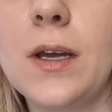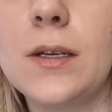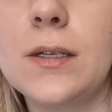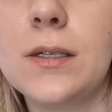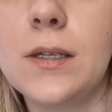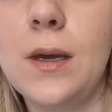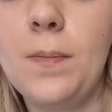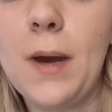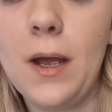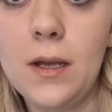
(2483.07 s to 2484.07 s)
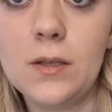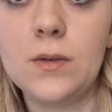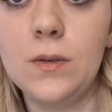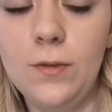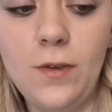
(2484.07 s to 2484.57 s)
you could have
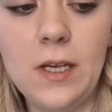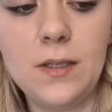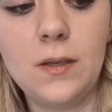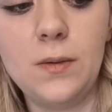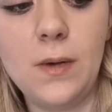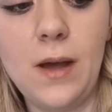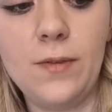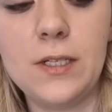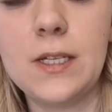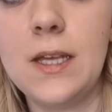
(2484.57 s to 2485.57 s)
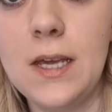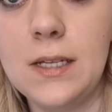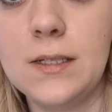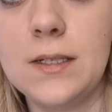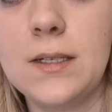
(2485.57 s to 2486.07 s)
turned the bias or the facing
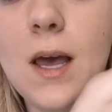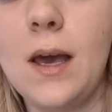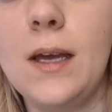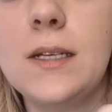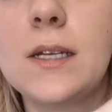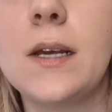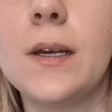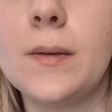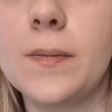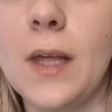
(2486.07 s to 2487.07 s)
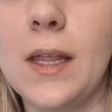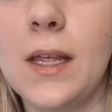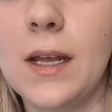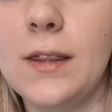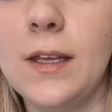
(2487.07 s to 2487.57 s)
or whatever to the
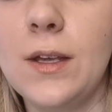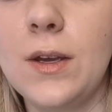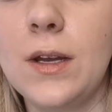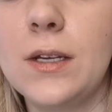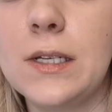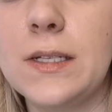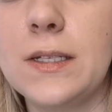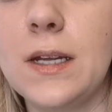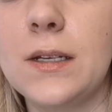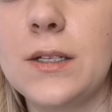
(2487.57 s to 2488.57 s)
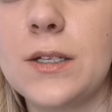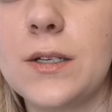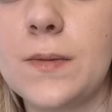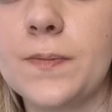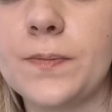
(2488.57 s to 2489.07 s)
inside, and then I think you could
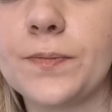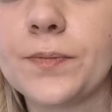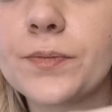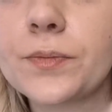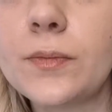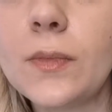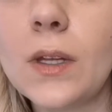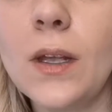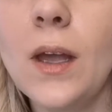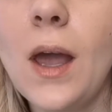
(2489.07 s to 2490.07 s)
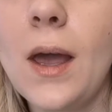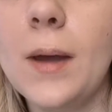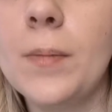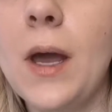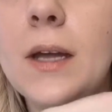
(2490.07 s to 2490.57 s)
have just stitched
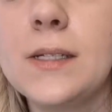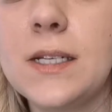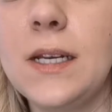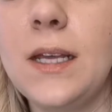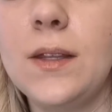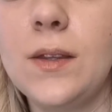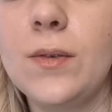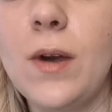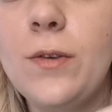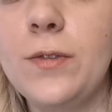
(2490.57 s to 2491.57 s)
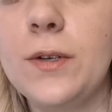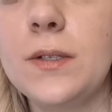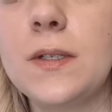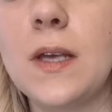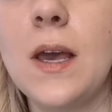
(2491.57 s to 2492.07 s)

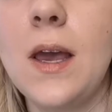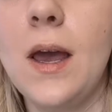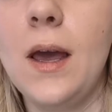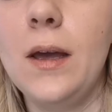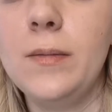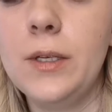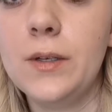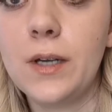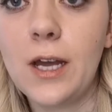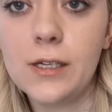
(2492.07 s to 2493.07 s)
underneath the ruffles,